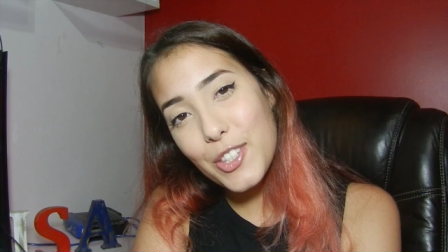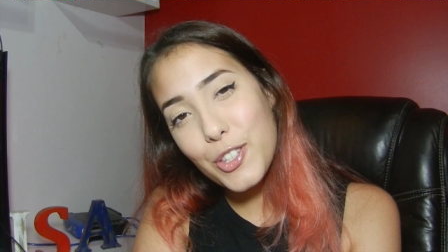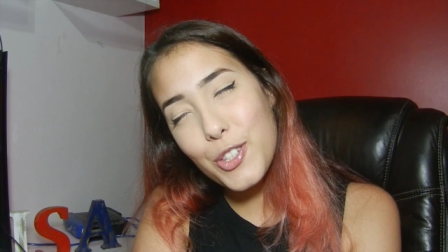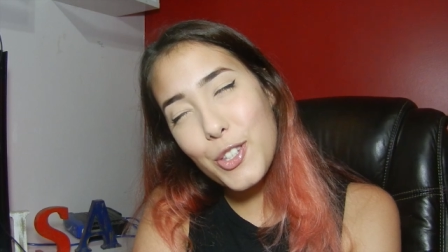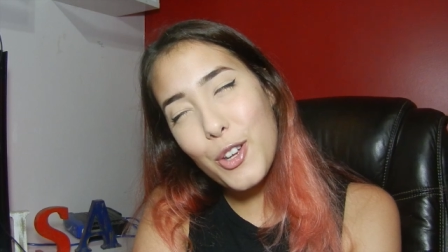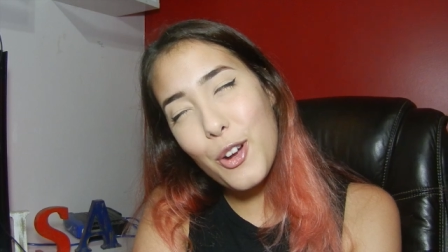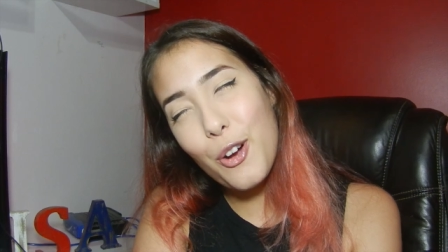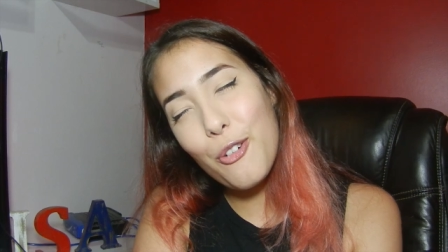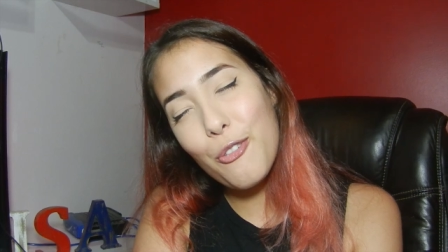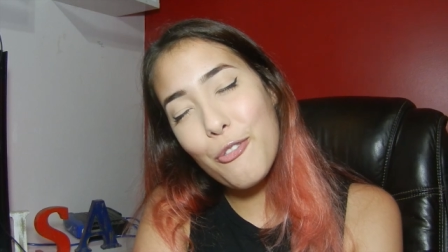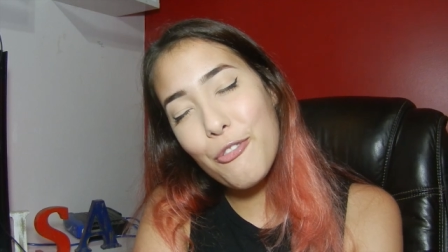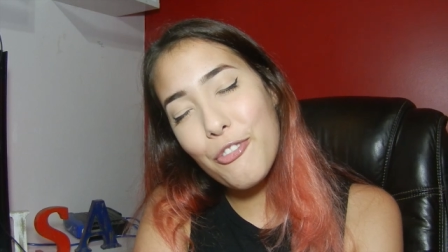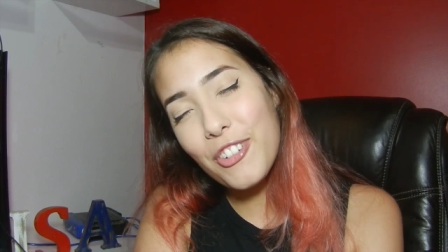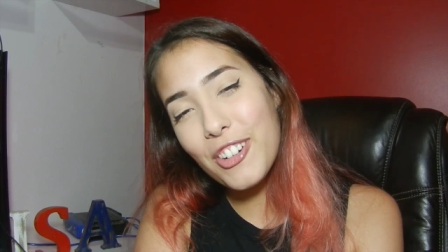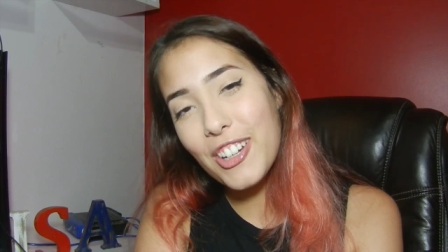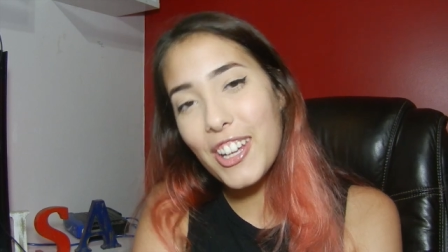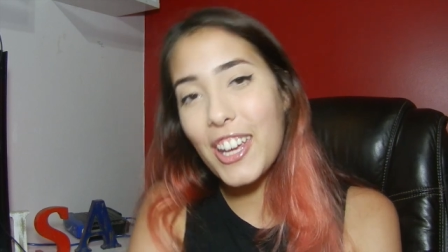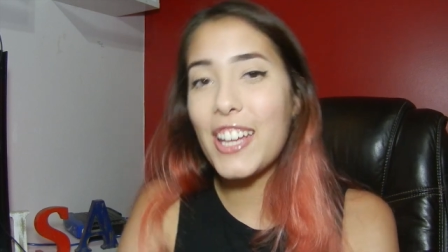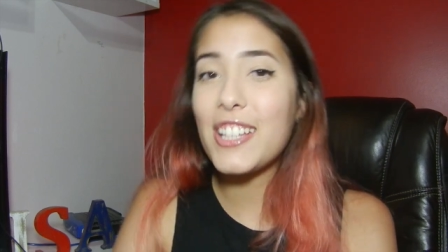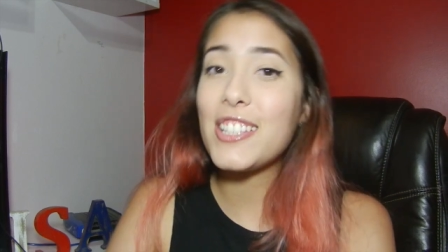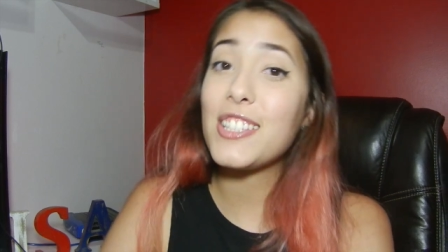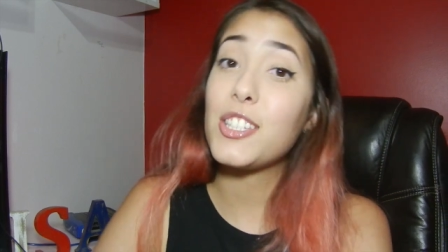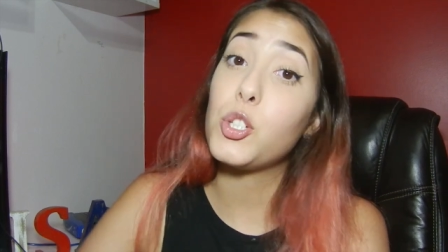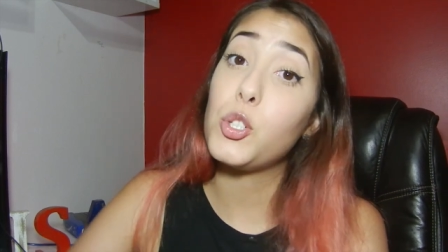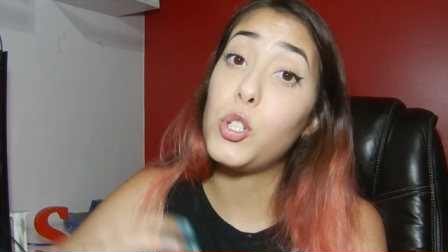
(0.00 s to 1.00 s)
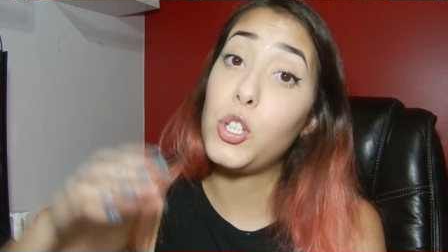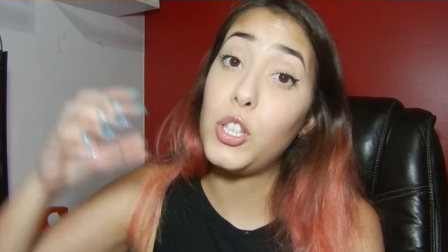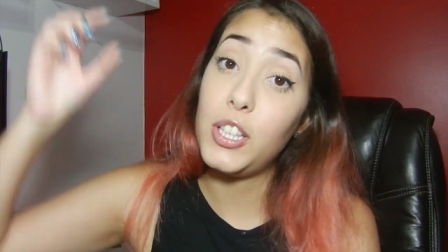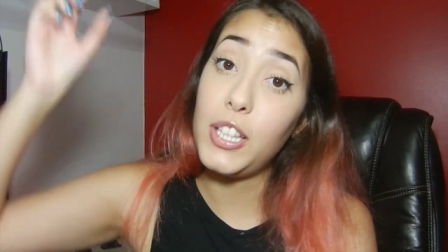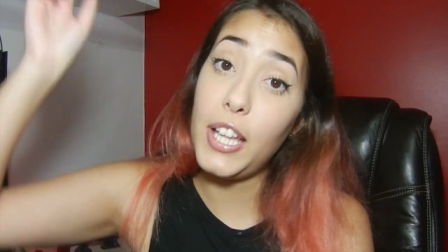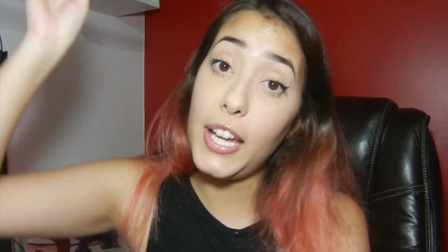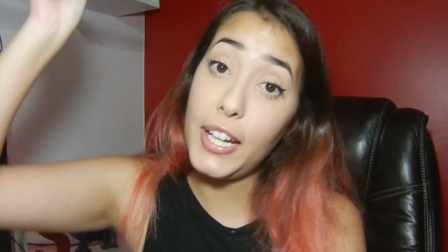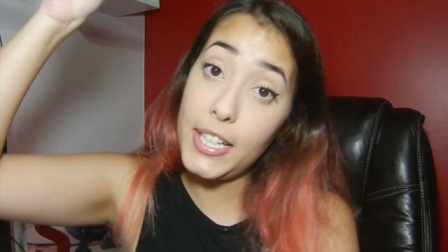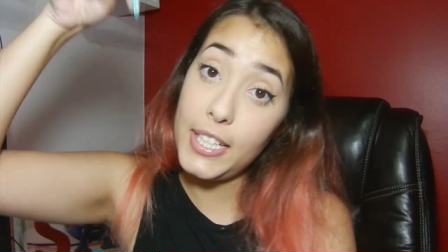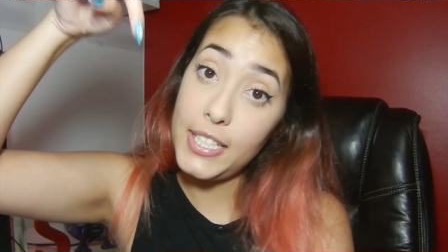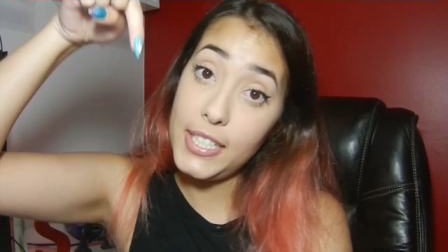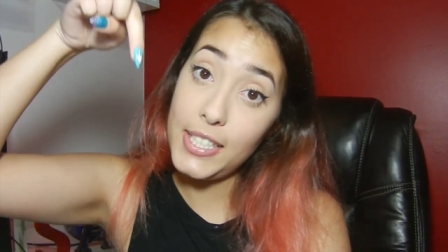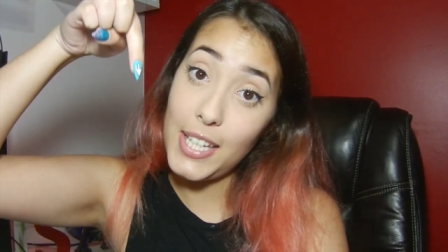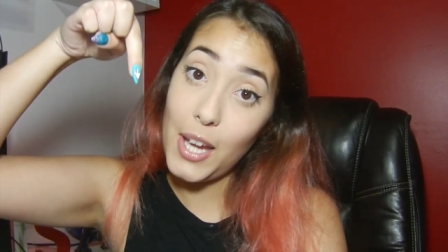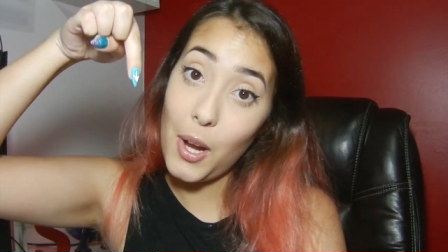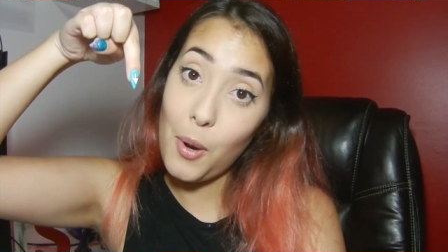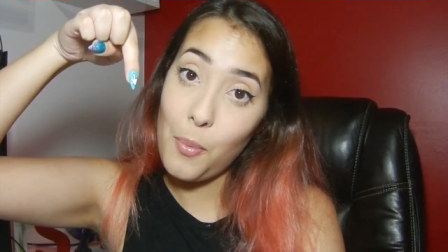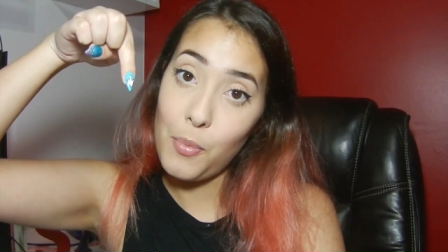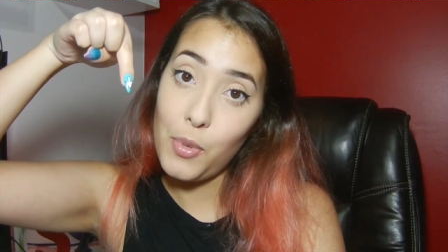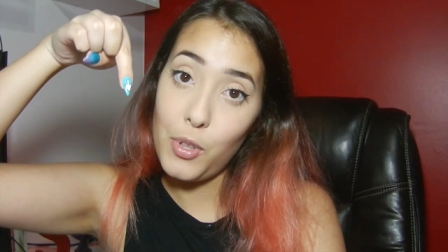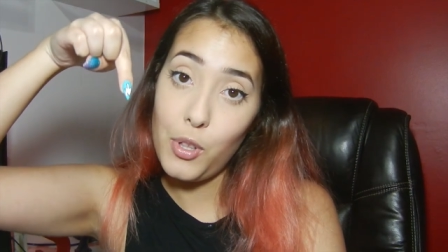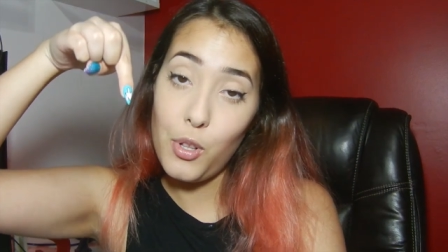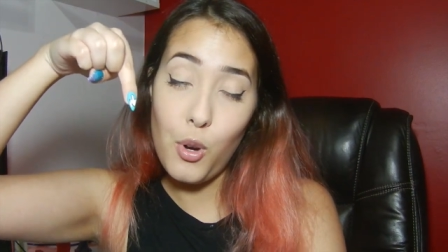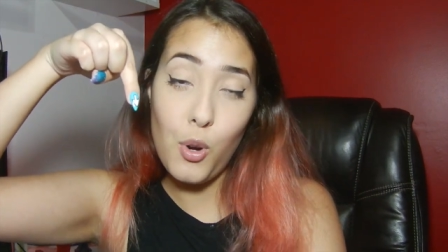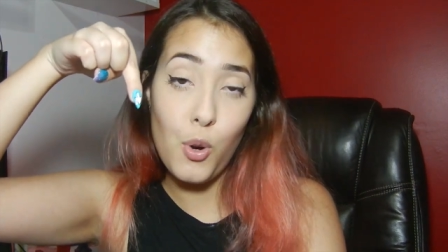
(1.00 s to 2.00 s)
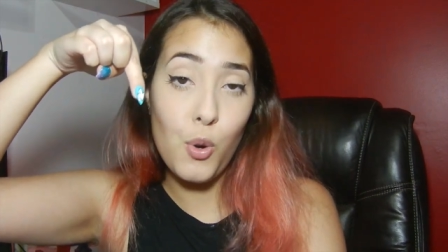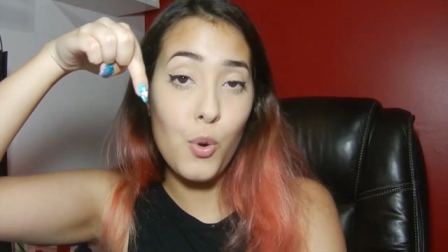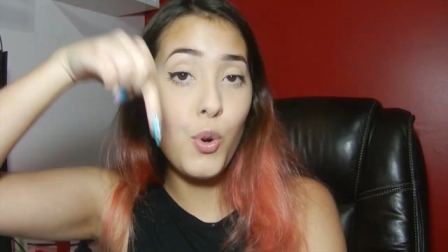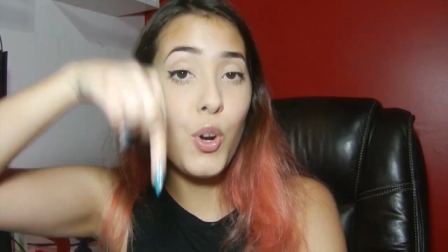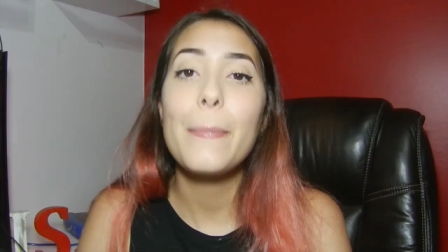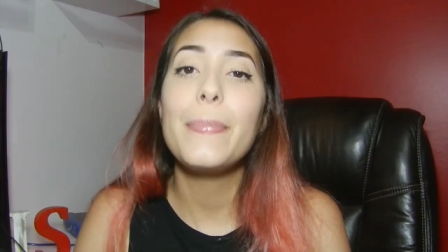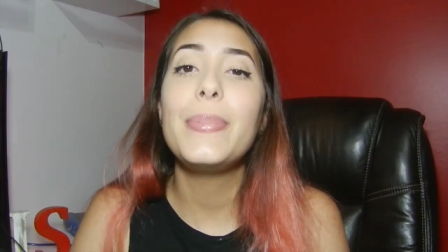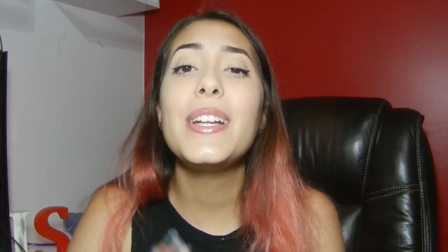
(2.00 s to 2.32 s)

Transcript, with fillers: don't forget to like it down below.